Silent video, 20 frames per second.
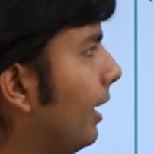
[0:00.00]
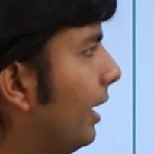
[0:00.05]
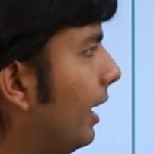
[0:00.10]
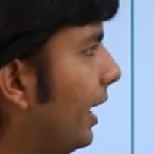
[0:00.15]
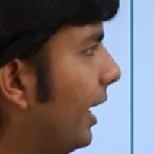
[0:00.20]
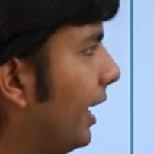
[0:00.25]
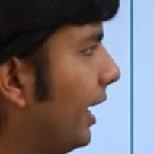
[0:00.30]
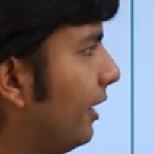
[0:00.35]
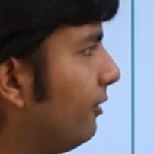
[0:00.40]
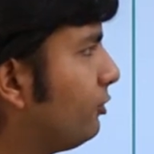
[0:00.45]

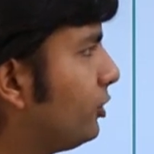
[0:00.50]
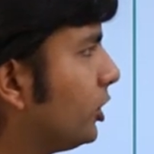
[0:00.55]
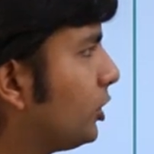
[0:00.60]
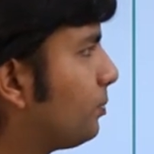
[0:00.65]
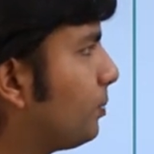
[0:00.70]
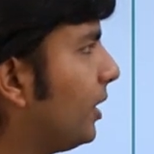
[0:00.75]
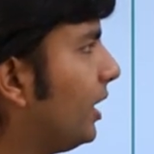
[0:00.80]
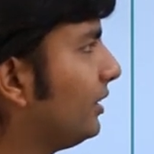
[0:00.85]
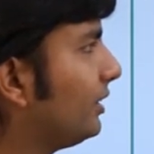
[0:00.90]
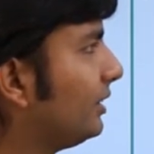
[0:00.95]
I have
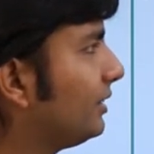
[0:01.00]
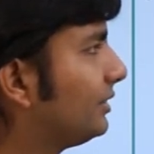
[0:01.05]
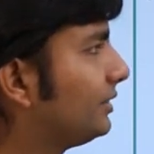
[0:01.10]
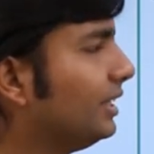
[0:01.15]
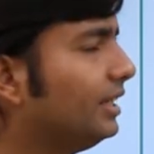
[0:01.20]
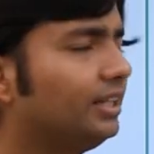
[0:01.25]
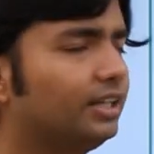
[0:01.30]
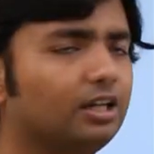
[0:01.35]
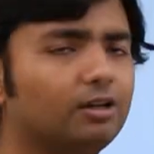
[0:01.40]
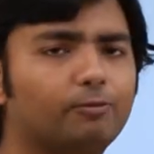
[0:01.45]
just passed a
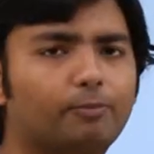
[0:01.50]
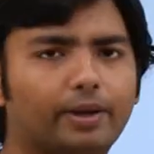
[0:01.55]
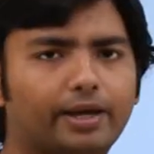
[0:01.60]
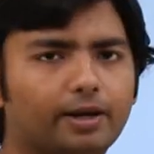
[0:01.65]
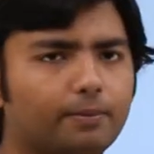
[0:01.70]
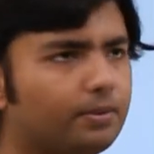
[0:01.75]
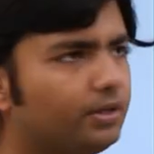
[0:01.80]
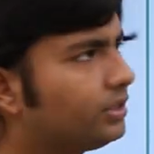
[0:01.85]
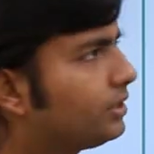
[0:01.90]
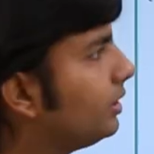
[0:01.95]
single
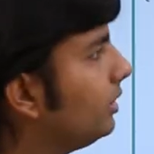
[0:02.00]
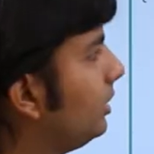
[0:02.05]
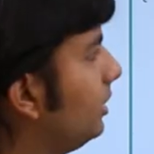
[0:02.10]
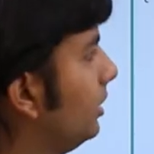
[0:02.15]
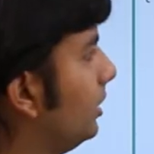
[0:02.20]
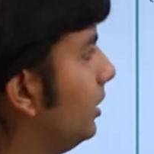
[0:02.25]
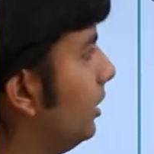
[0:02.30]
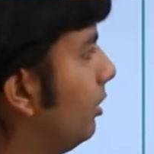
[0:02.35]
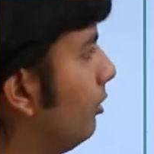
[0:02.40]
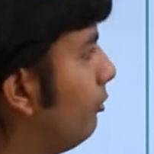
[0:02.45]
parameter